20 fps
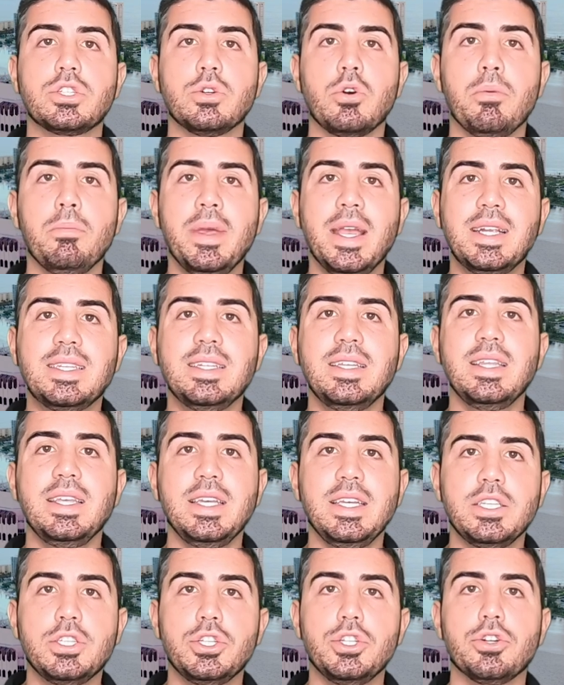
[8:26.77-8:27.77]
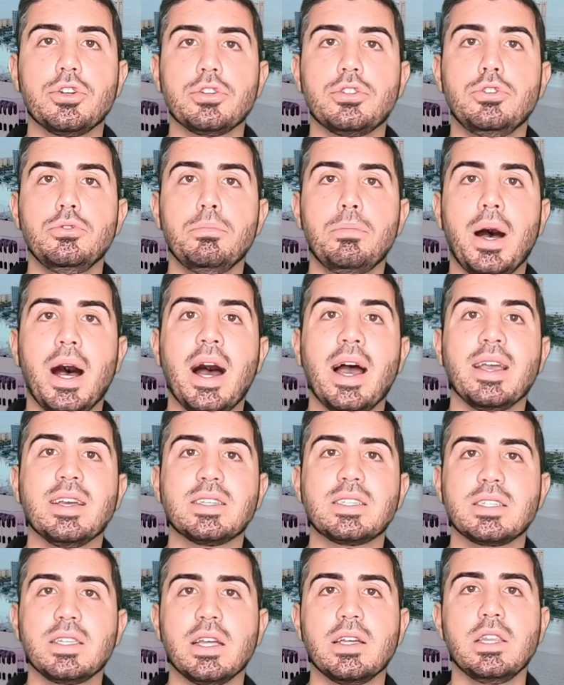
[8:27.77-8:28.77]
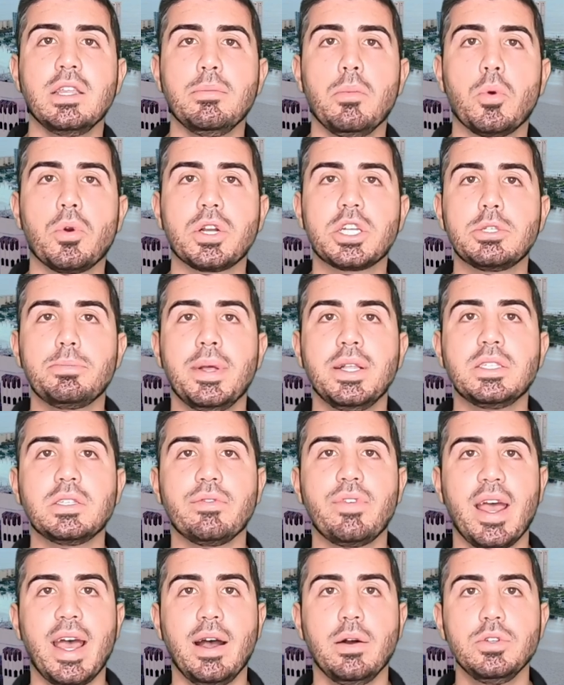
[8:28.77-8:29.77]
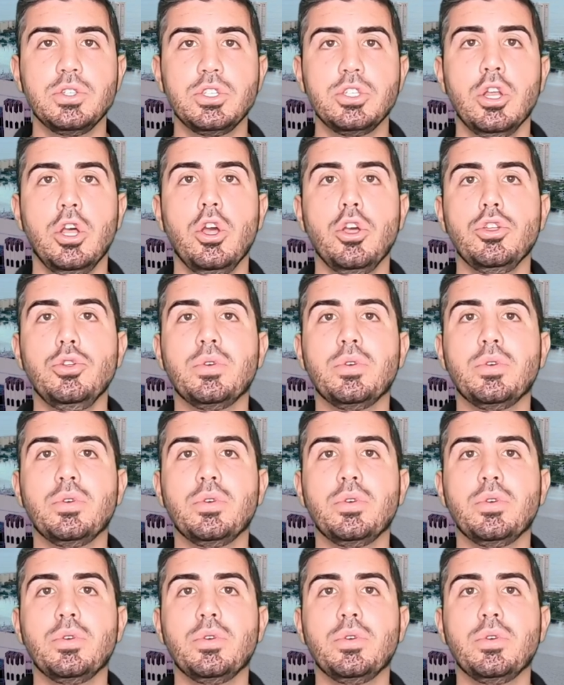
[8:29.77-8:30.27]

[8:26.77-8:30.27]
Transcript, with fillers: so it makes it easier to buy a slightly more expensive house.